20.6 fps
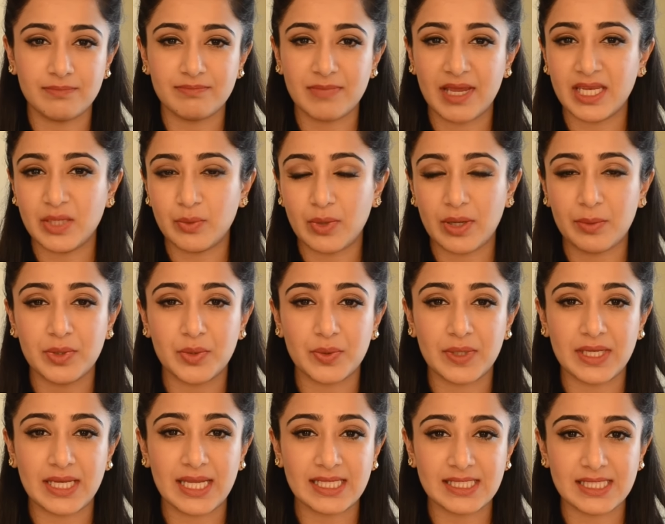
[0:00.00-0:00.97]
anywhere
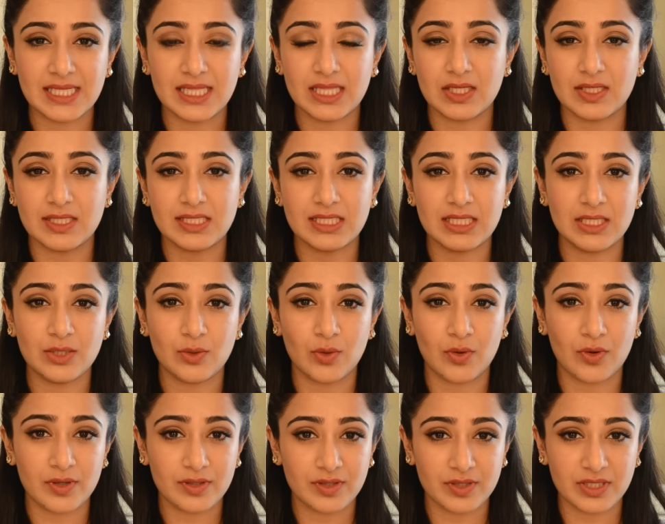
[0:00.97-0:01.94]
between NC30
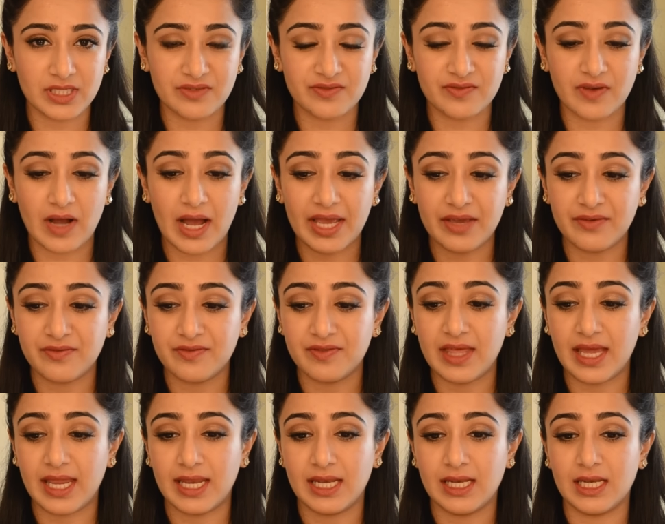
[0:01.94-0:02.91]
or 35,
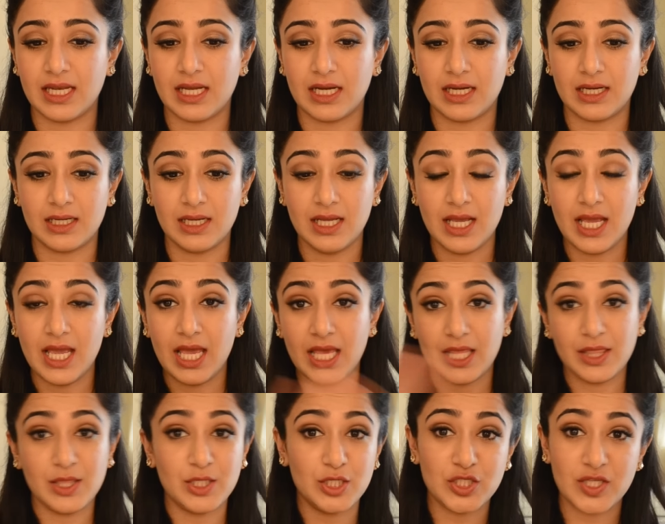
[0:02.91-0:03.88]
then
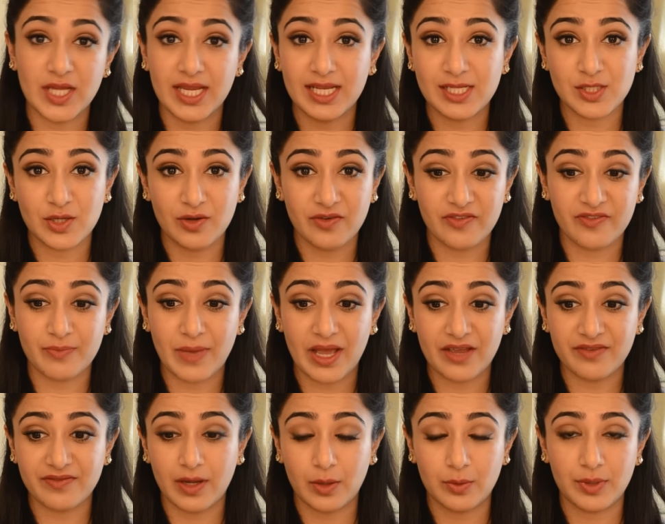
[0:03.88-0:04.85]
the shades of
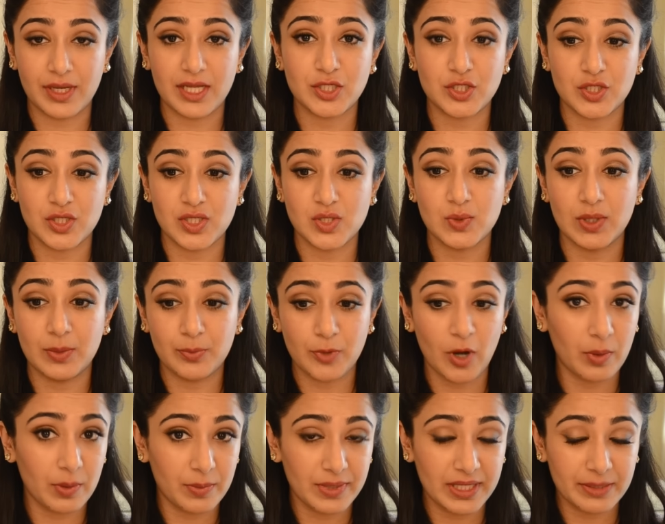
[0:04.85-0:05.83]
my foundations will
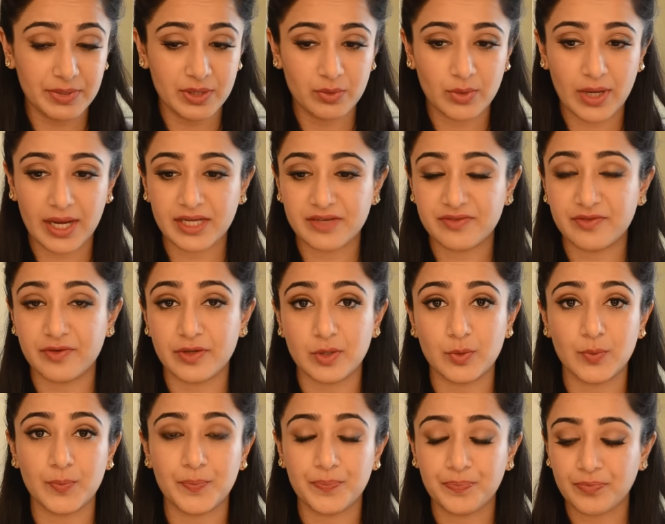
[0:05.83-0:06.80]
probably be right for
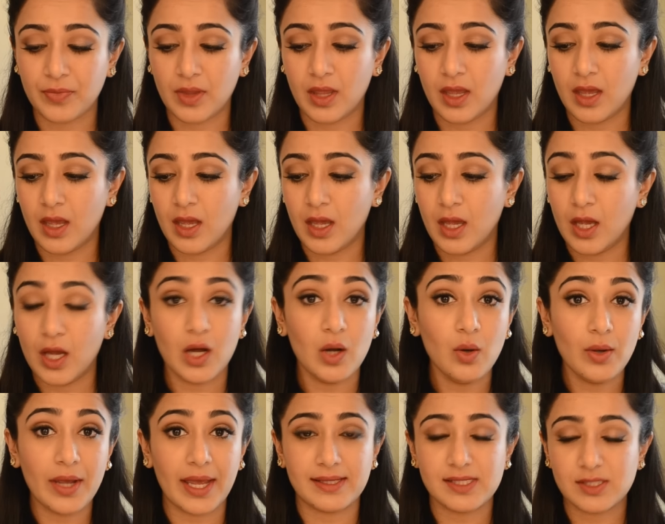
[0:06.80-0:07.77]
you.
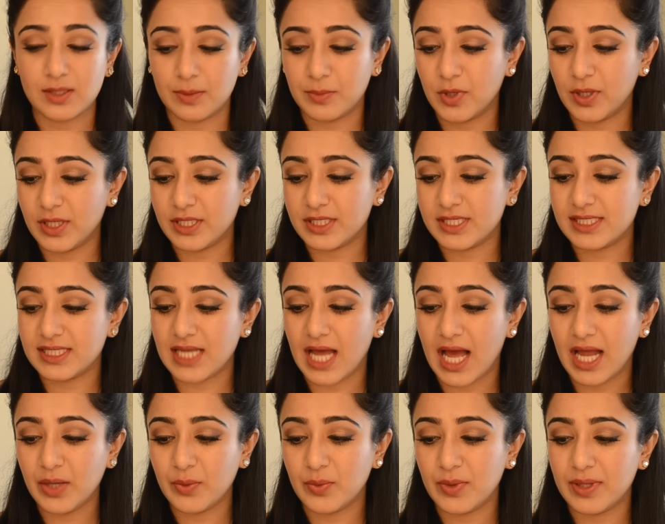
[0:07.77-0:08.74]
Okay, so I'm going to
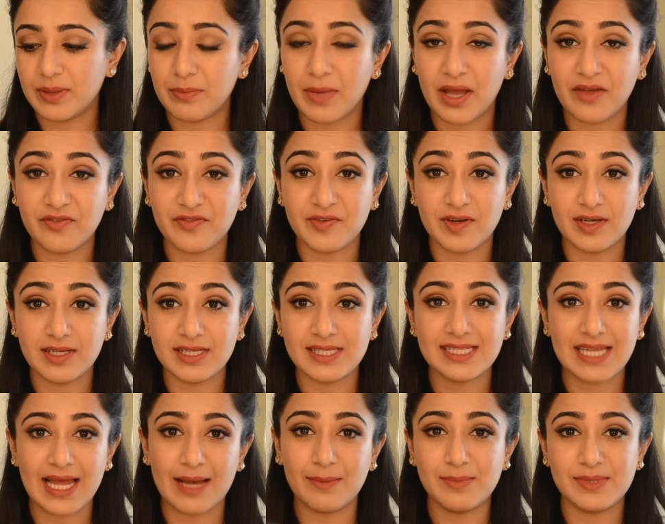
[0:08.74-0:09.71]
start with my
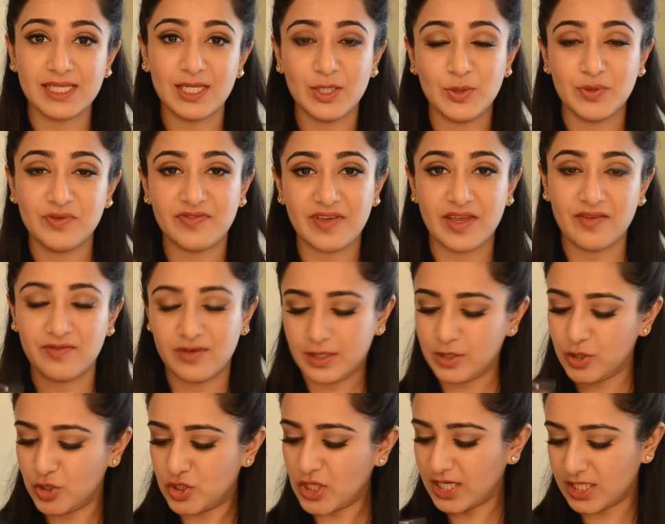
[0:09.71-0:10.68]
first absolute
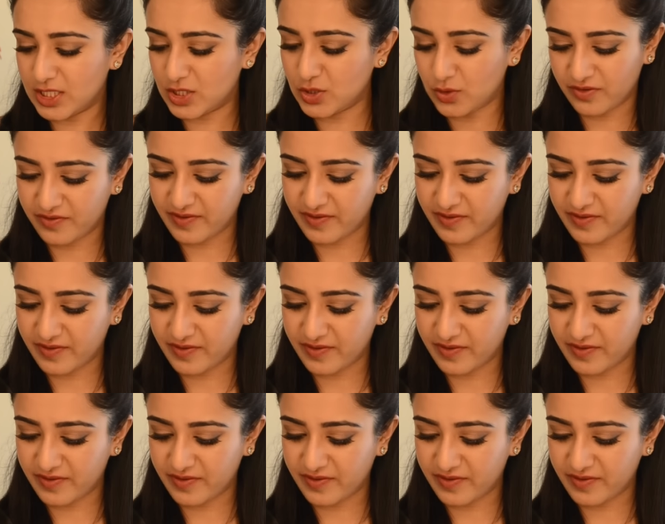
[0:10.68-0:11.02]
favorite drugstore